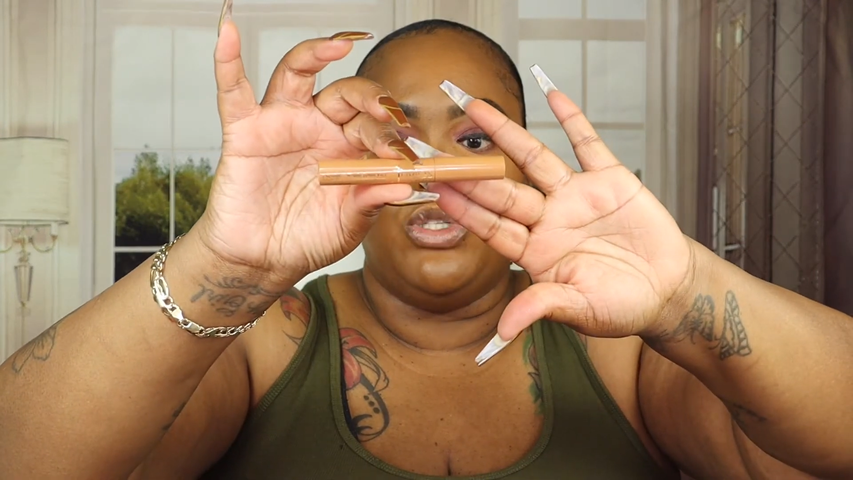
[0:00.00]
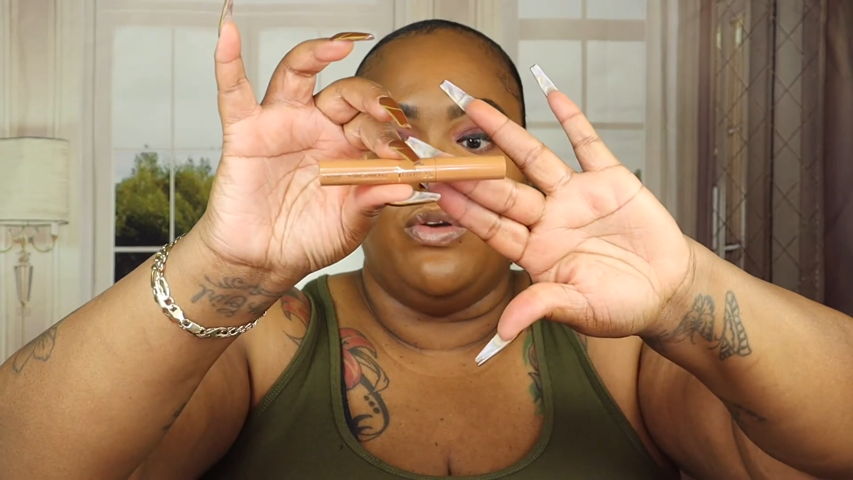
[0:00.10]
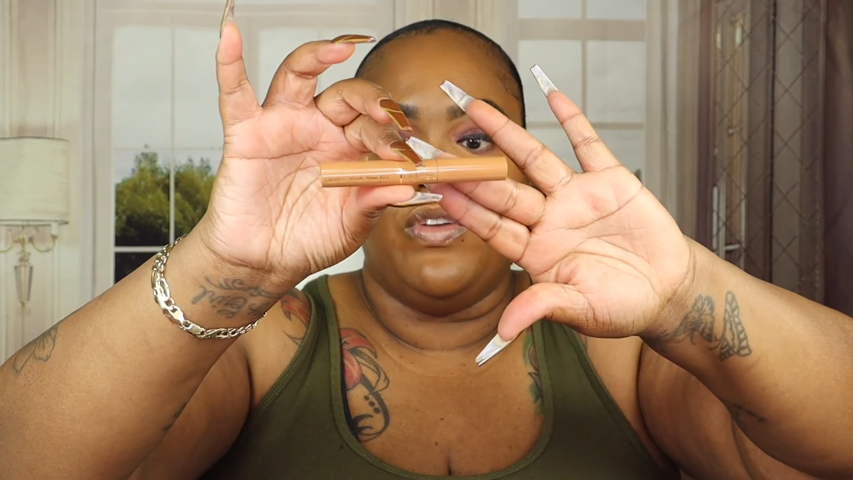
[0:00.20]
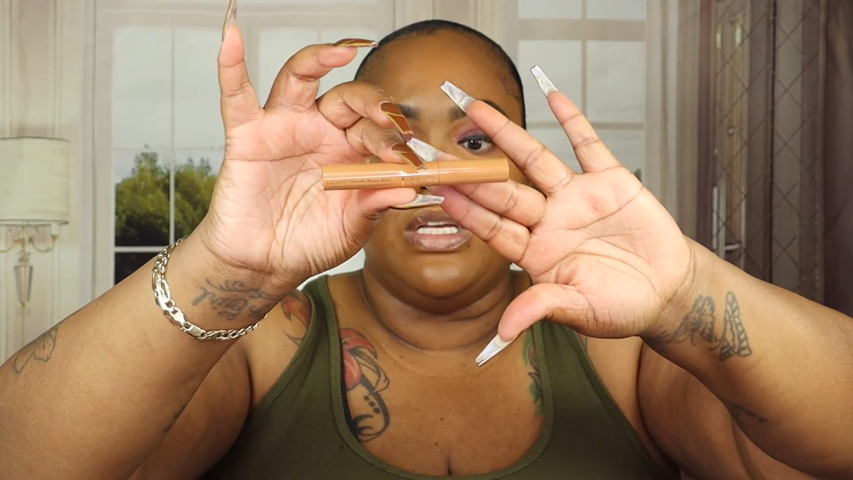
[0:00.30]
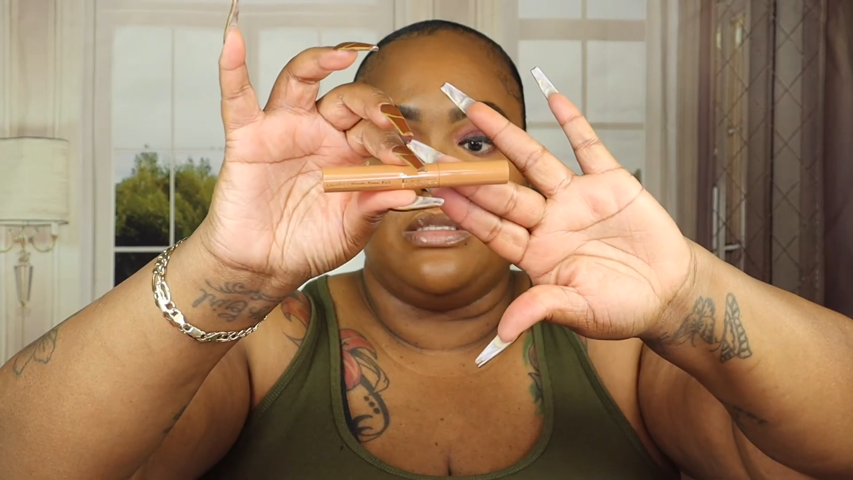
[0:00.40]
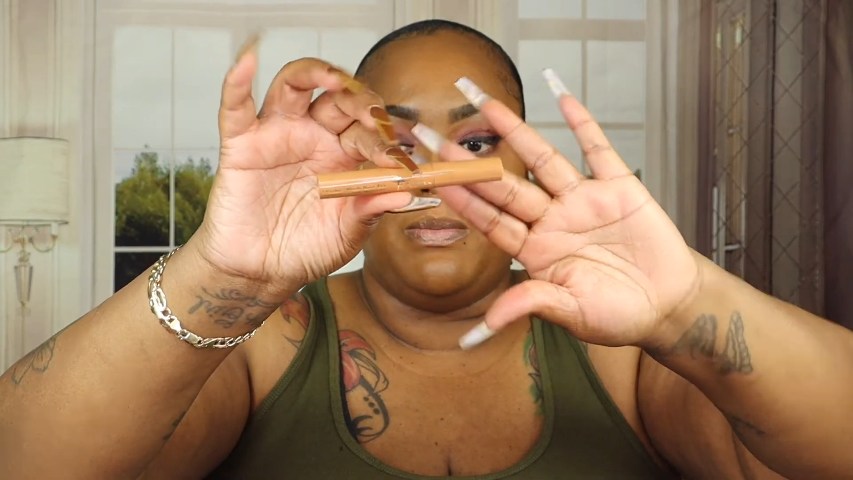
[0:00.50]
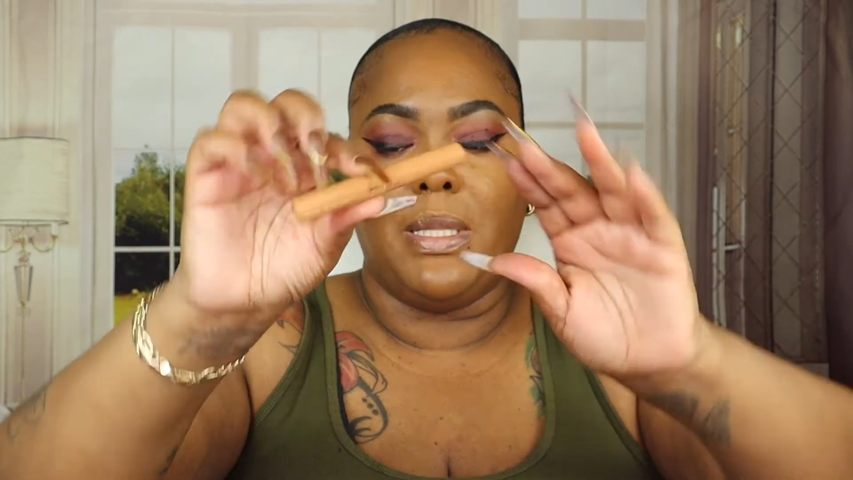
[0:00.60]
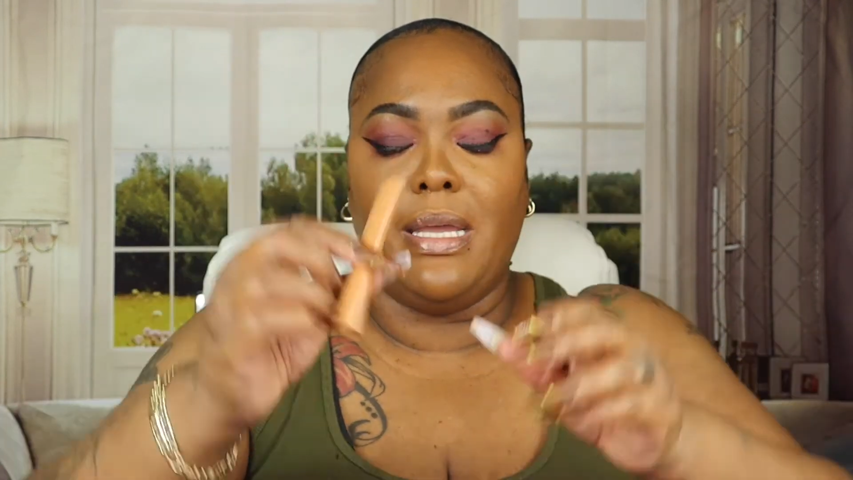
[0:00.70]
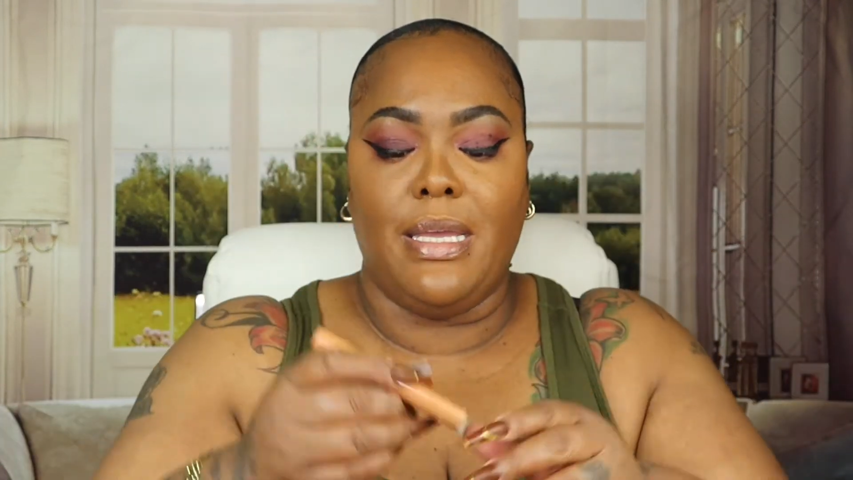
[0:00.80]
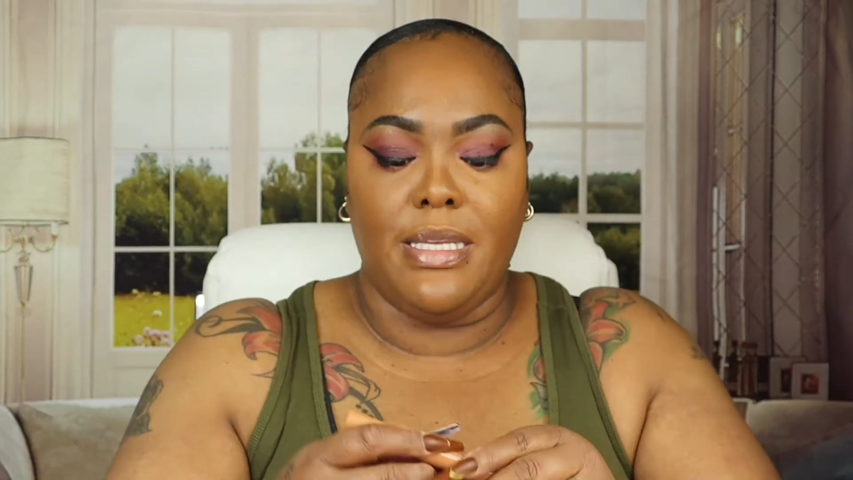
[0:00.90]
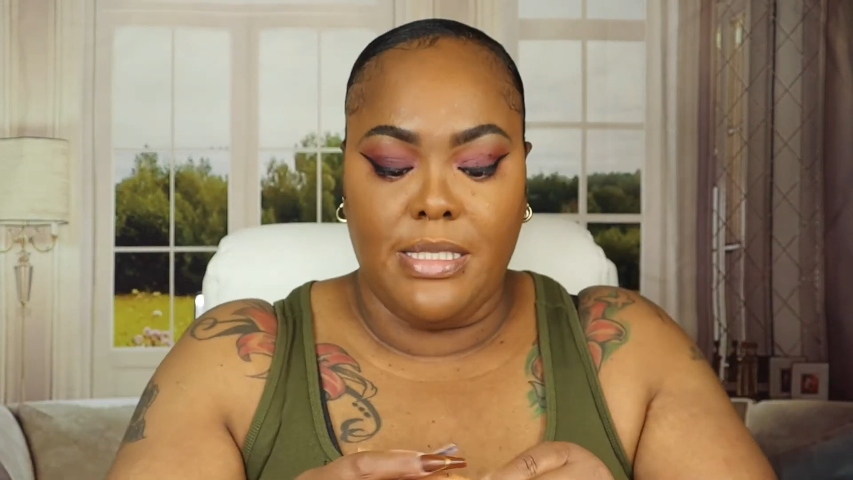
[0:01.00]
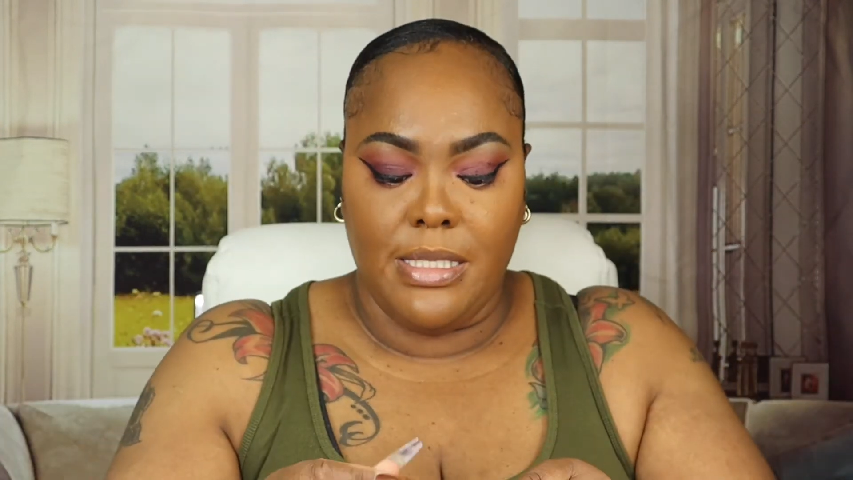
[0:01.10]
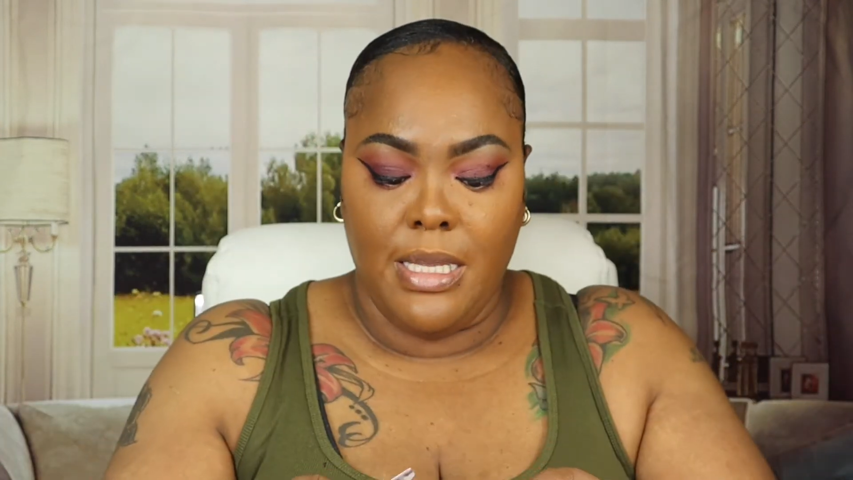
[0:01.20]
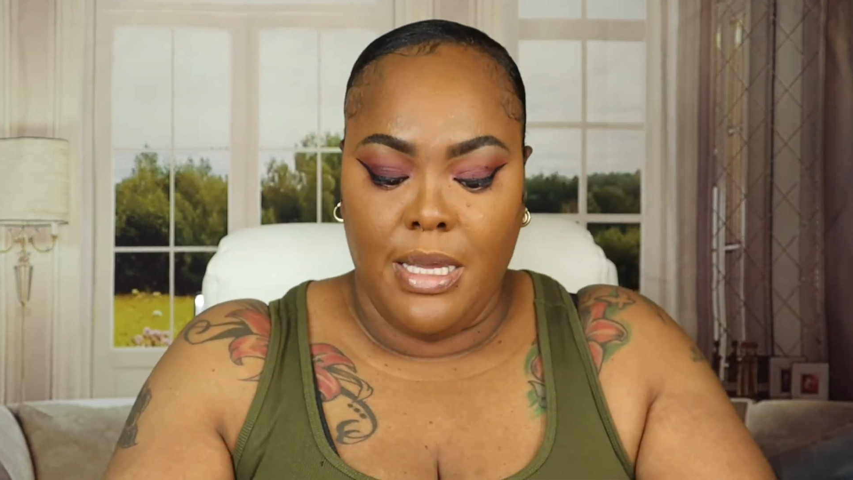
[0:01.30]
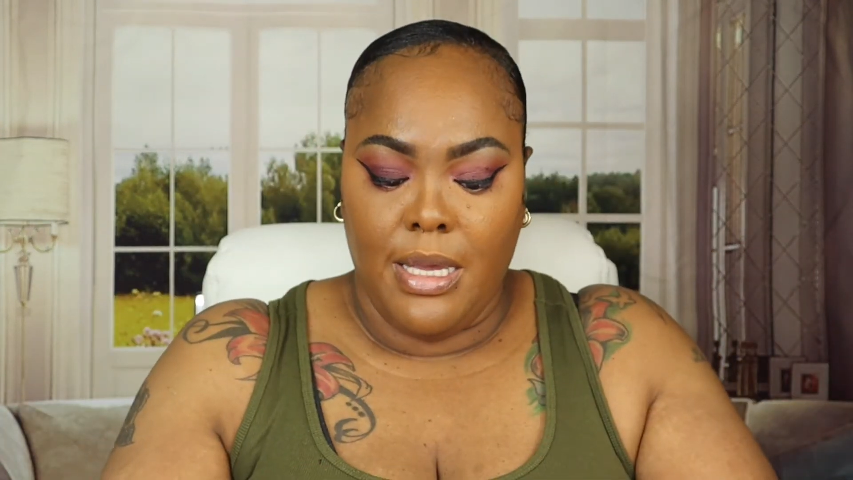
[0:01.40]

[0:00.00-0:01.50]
Juvia's Place